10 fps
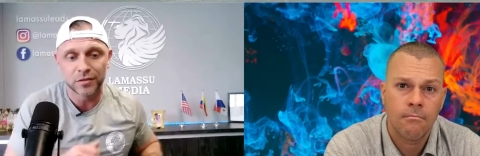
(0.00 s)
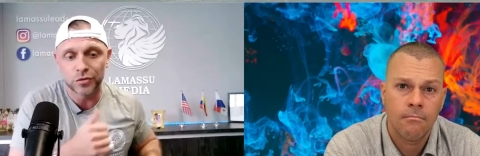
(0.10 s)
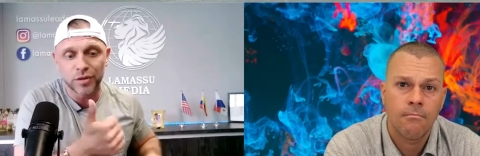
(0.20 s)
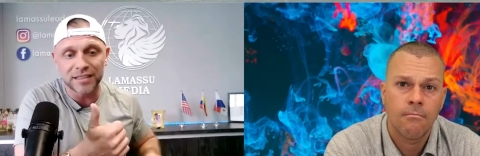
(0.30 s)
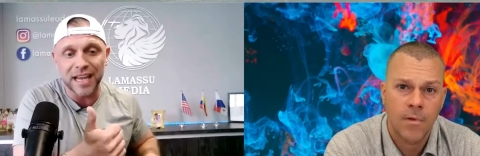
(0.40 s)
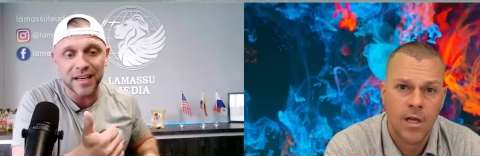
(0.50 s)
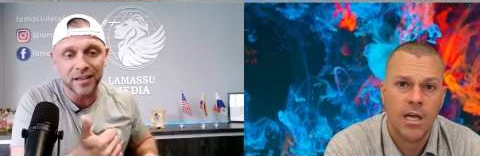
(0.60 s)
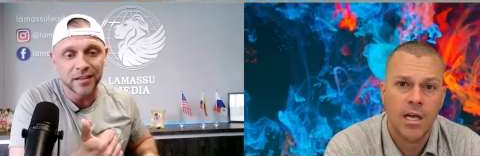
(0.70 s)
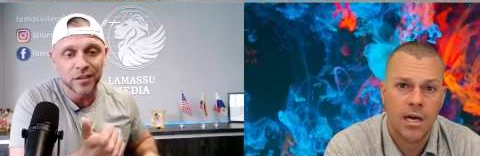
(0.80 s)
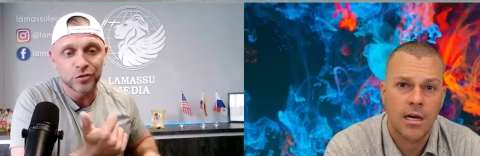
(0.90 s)
Speaker 1: do the data,
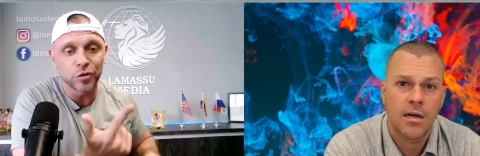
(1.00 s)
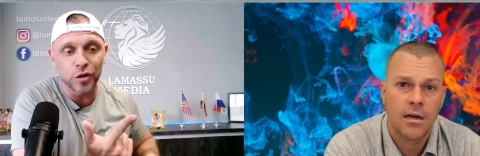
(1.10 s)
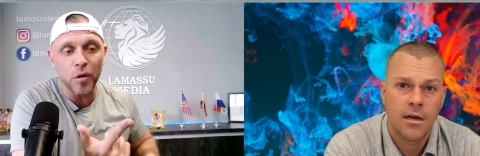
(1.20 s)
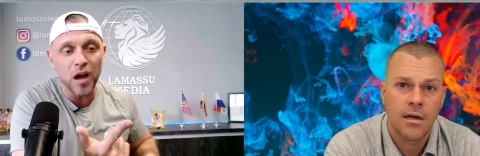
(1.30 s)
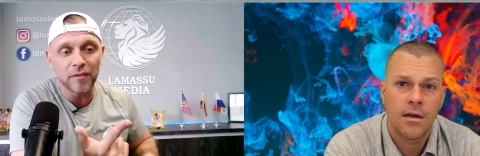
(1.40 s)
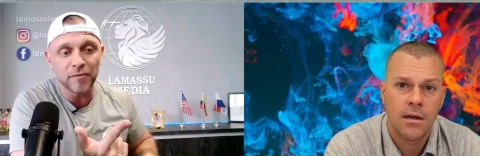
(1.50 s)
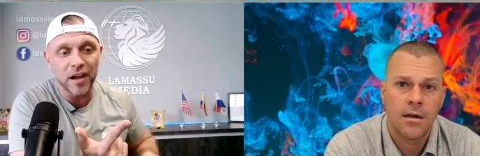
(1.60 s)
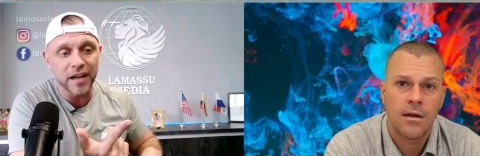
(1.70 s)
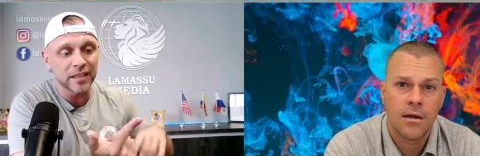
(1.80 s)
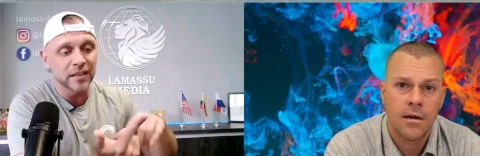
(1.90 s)
yeah. do the
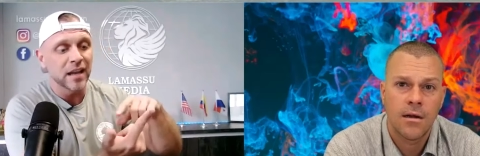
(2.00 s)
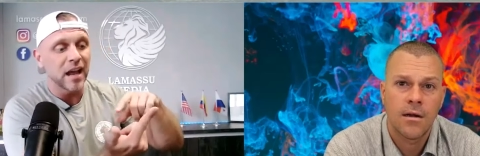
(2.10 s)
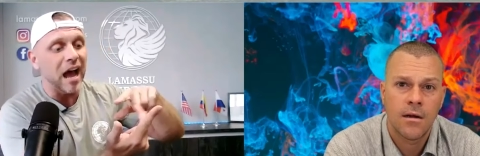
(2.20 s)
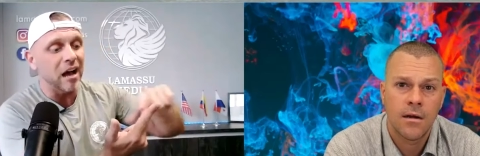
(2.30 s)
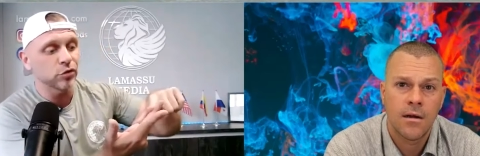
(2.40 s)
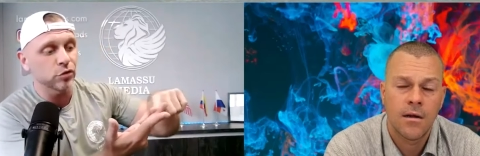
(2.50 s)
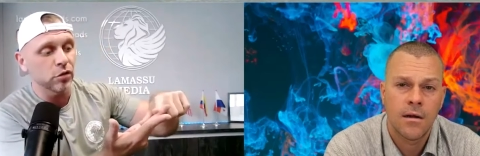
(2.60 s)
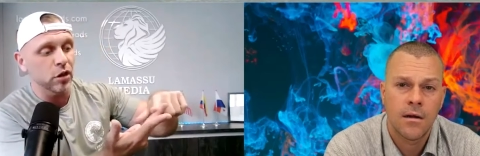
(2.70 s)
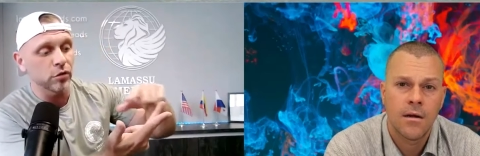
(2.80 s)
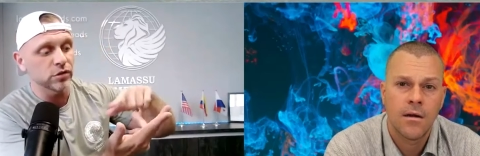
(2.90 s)
qualifying. I'll do
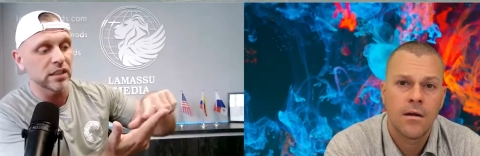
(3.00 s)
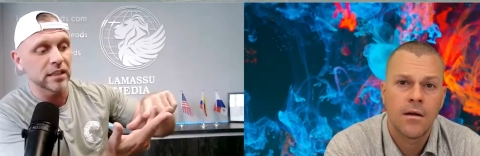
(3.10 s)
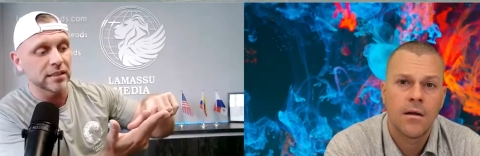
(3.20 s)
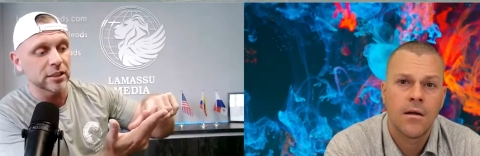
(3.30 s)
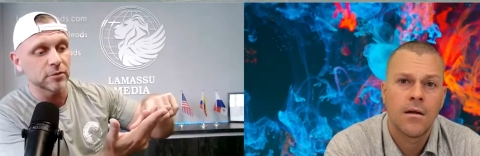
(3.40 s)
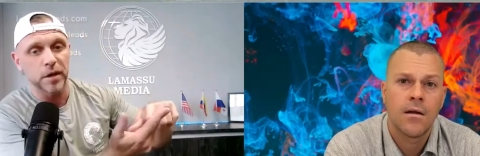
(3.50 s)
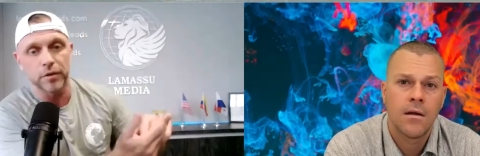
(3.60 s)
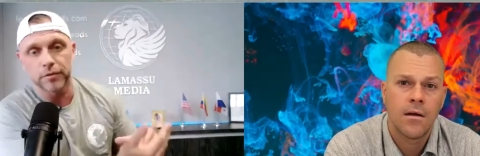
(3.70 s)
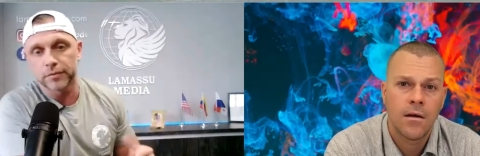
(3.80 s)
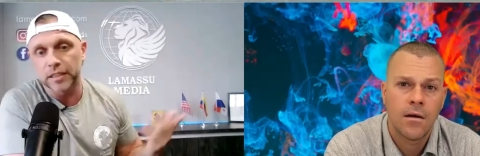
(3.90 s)
closing and dispo.
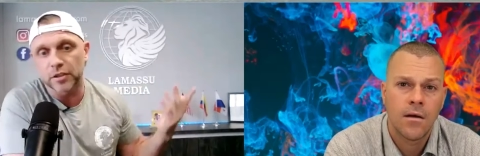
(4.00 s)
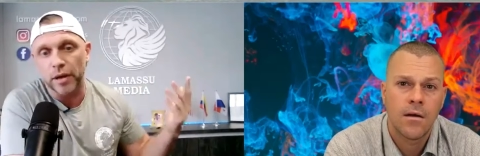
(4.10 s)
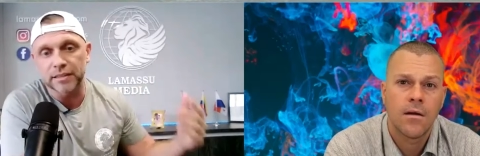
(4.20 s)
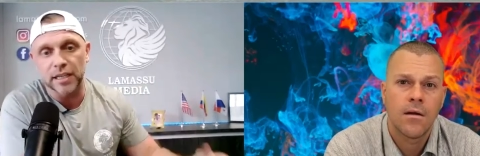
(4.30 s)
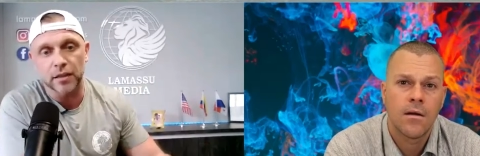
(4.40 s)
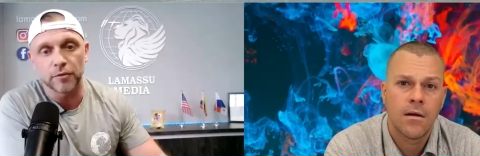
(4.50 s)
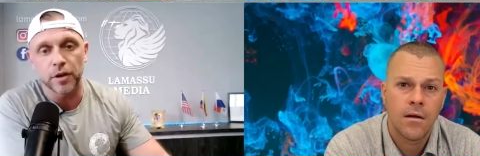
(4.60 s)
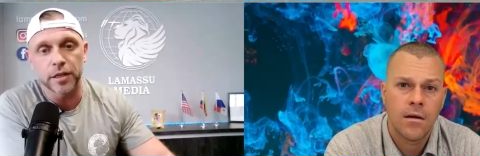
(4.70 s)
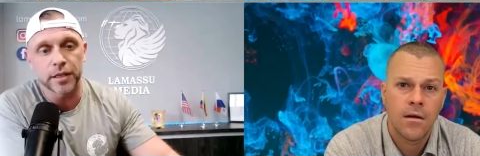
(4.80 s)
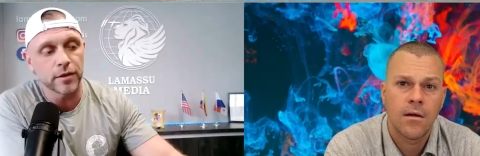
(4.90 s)
And so I take the front
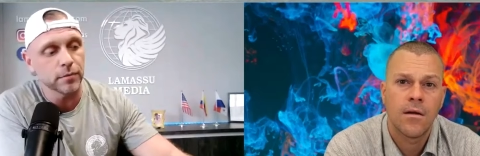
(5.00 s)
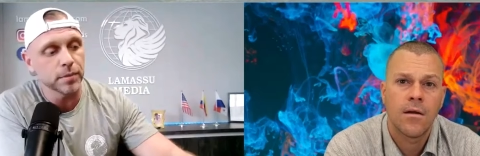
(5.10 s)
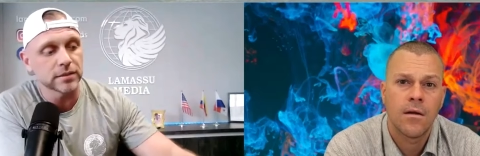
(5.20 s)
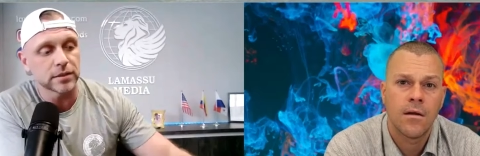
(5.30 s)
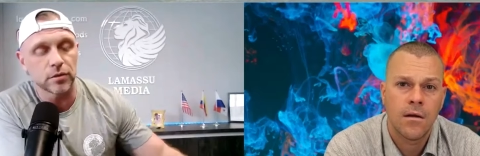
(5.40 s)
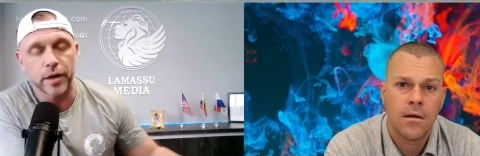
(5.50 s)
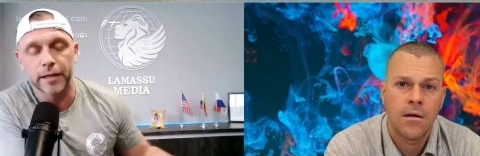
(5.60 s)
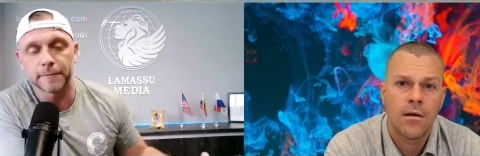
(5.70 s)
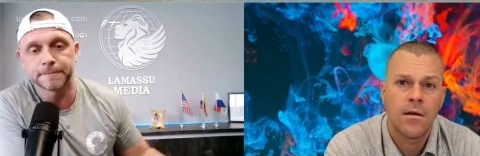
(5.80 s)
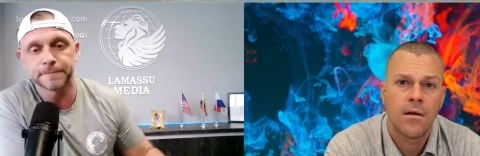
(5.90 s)
end of their business
Speaker 2: away.
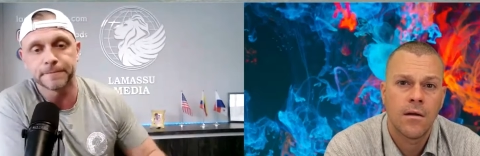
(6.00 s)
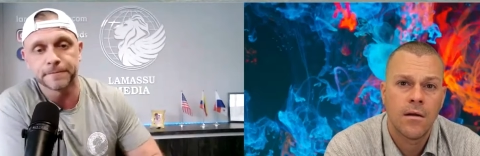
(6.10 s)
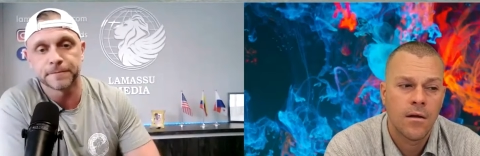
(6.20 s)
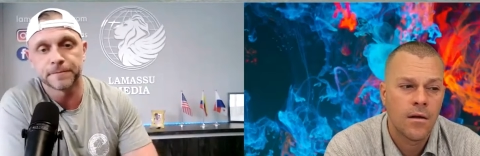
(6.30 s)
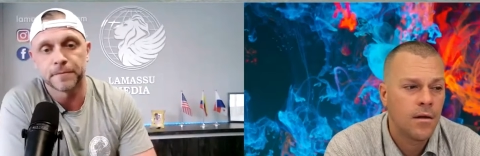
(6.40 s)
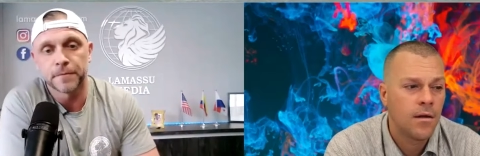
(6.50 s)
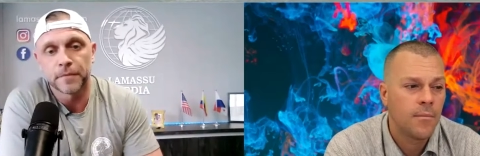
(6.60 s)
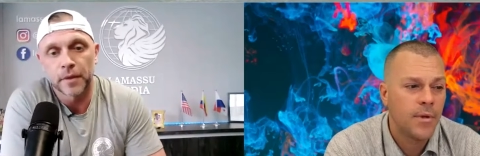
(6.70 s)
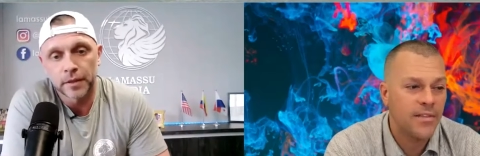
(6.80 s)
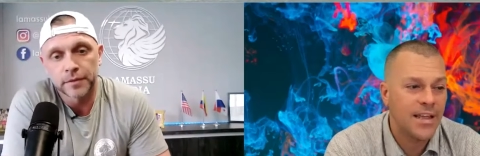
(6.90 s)

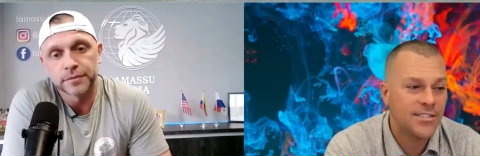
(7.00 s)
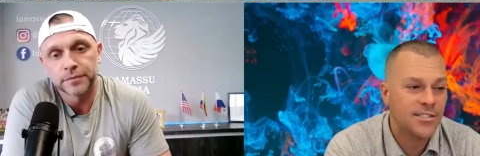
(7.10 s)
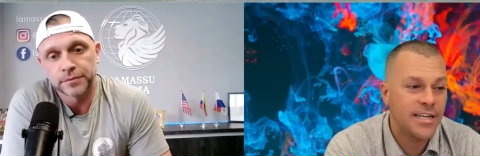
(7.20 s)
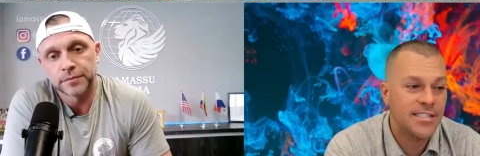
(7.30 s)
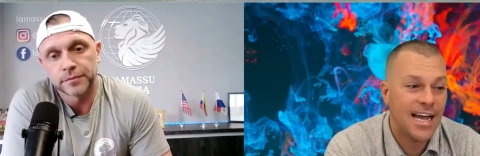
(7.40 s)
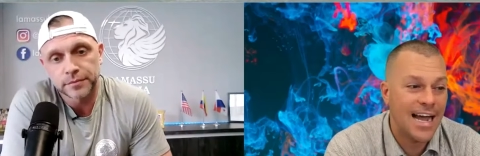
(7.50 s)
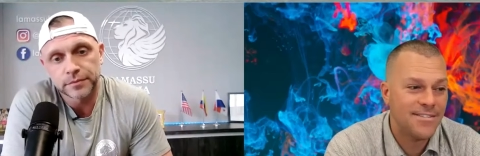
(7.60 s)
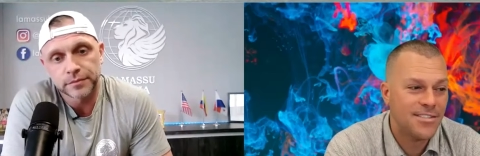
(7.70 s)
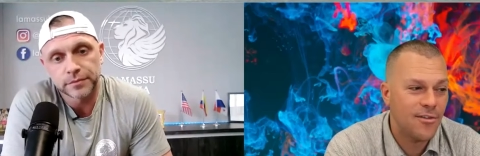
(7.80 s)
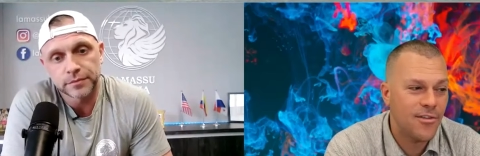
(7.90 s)
Man, that's crazy. I
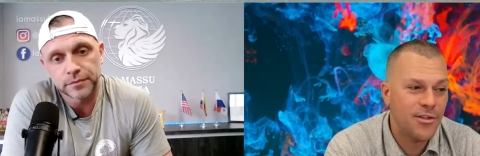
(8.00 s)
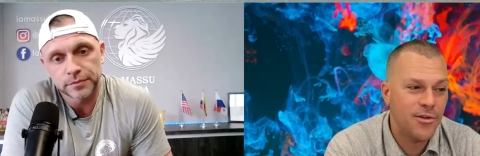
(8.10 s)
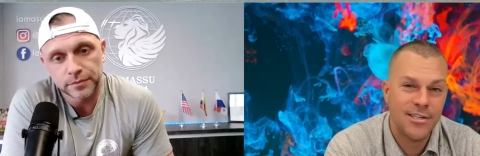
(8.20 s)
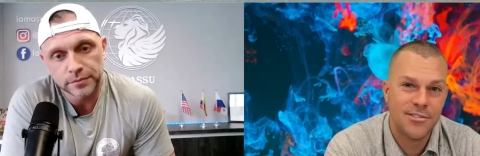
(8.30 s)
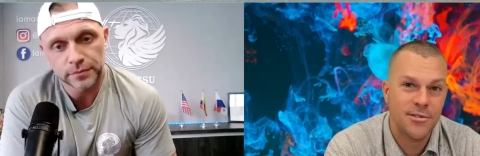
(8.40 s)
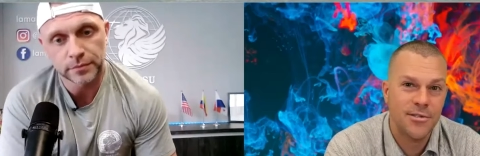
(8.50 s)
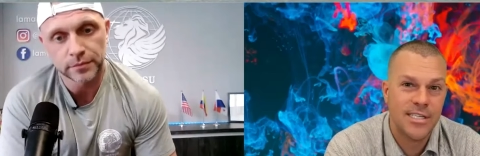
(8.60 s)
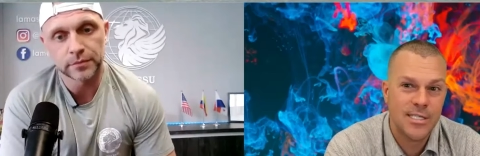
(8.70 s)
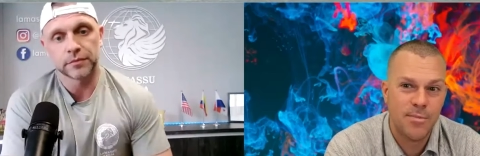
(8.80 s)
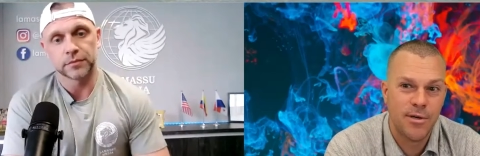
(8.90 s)
saw that you guys are doing
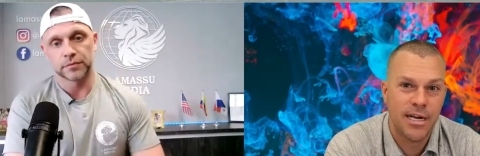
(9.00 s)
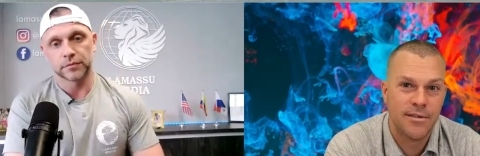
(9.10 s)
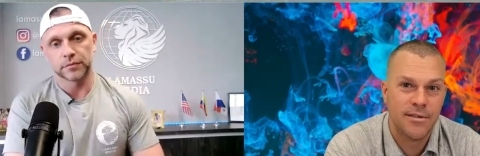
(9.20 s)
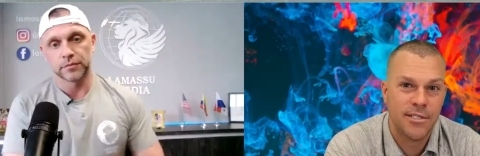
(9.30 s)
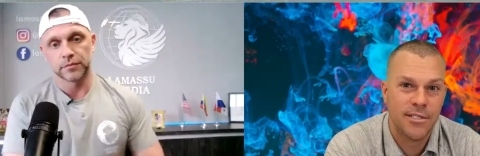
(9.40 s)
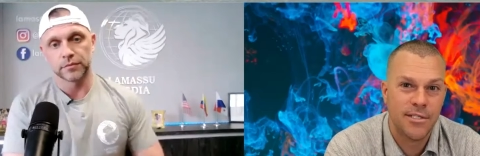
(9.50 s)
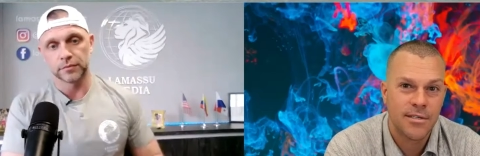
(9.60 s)
dispo now too.